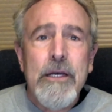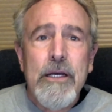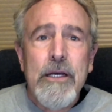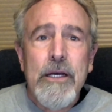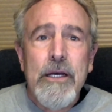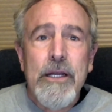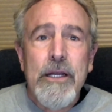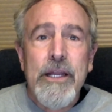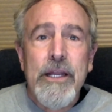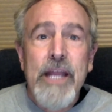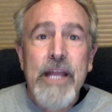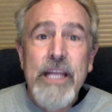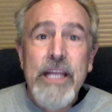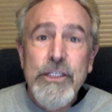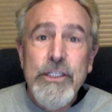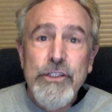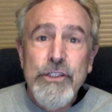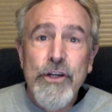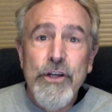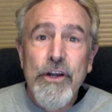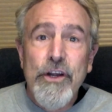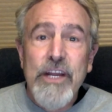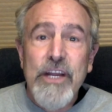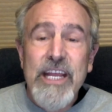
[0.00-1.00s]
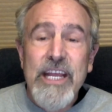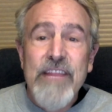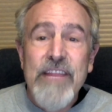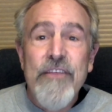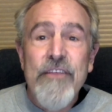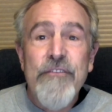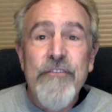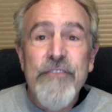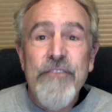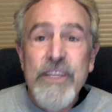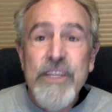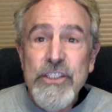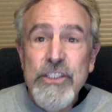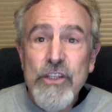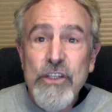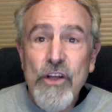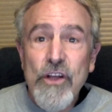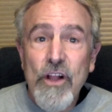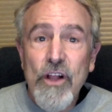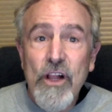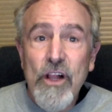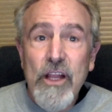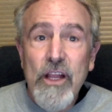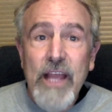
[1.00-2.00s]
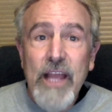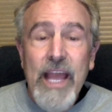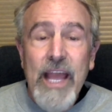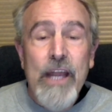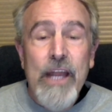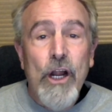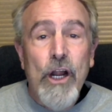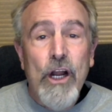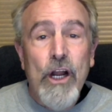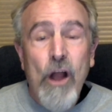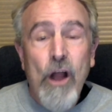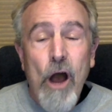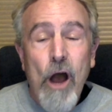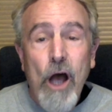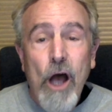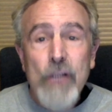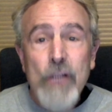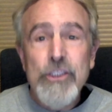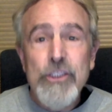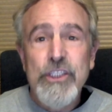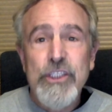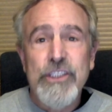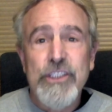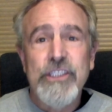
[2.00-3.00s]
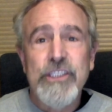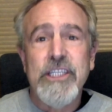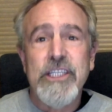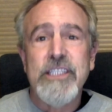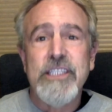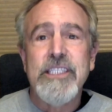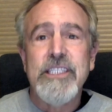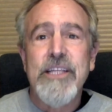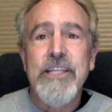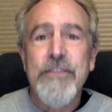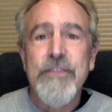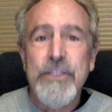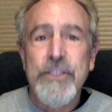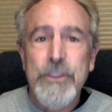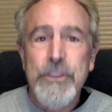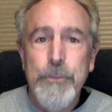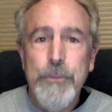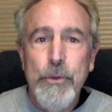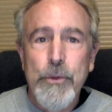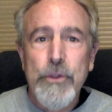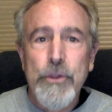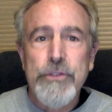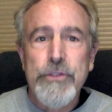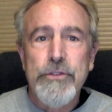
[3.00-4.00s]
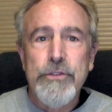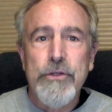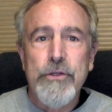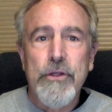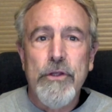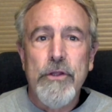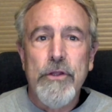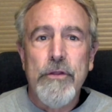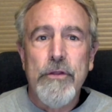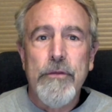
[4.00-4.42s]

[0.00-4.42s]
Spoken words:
nature in the physical and our consciousness in the spiritual.